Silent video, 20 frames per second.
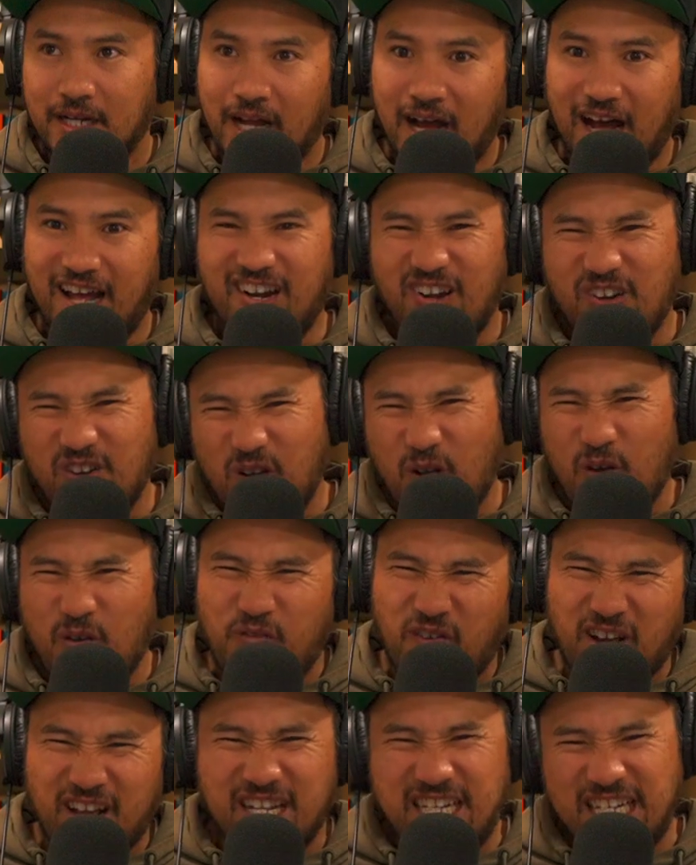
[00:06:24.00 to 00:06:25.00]
I don't know if
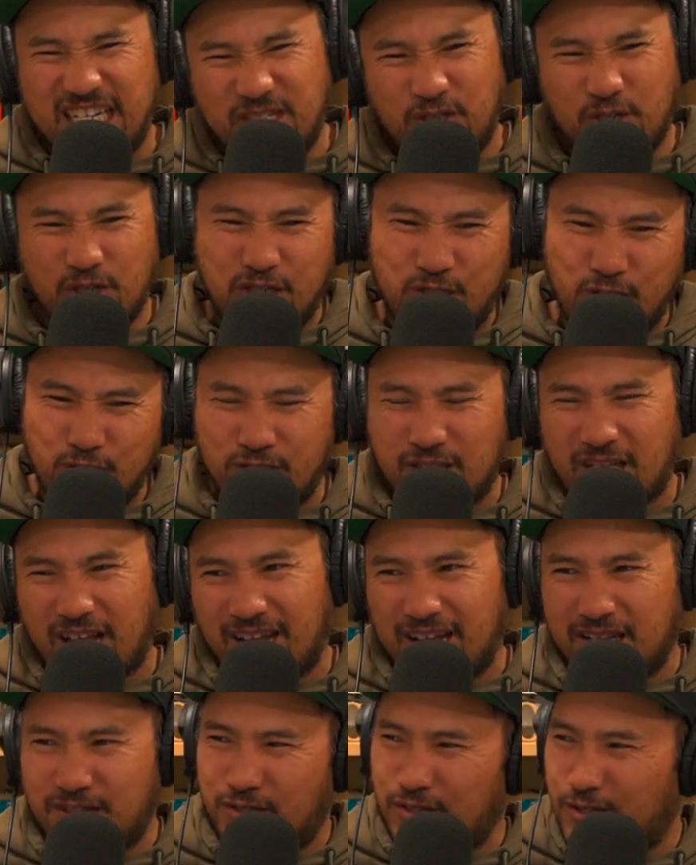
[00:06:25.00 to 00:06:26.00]
I can introduce that
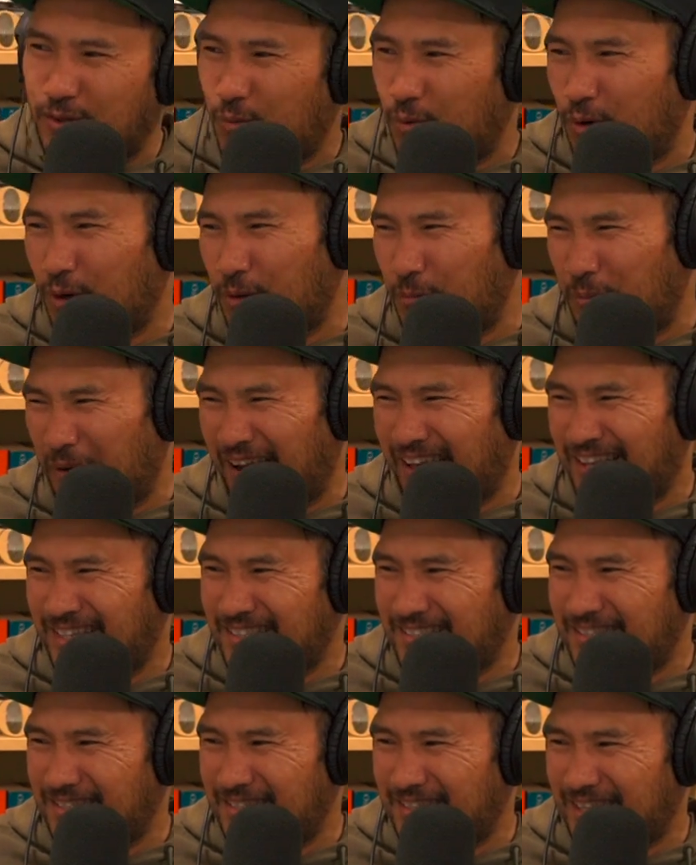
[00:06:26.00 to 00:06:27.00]
into the
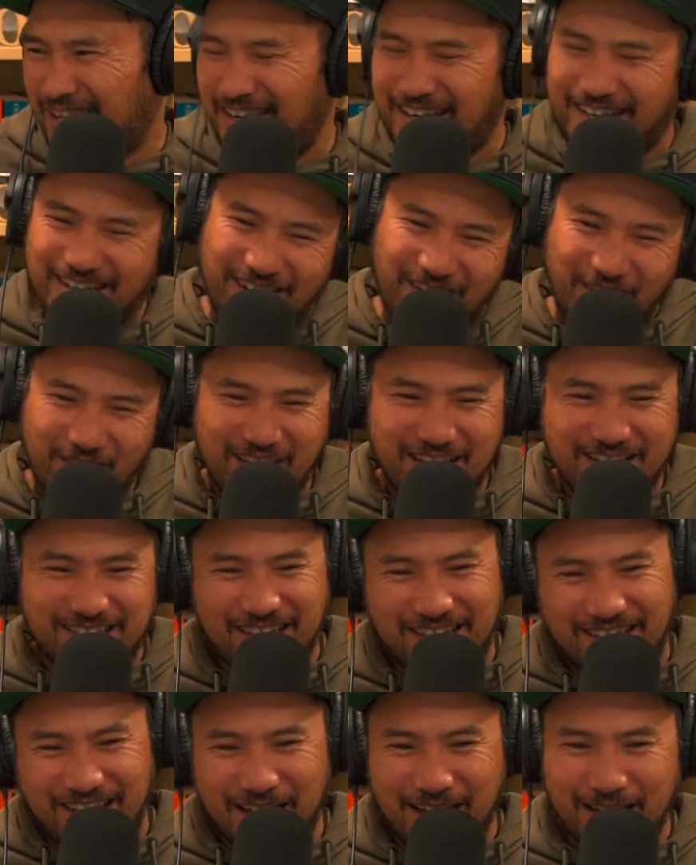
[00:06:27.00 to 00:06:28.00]
workplace. I don't know if that's a
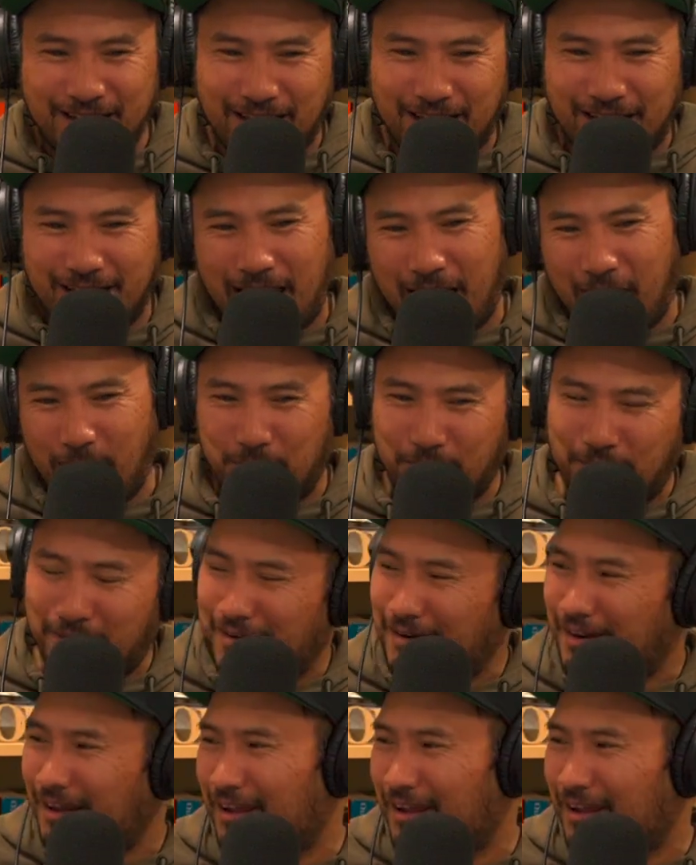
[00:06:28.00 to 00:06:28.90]
thing that can happen.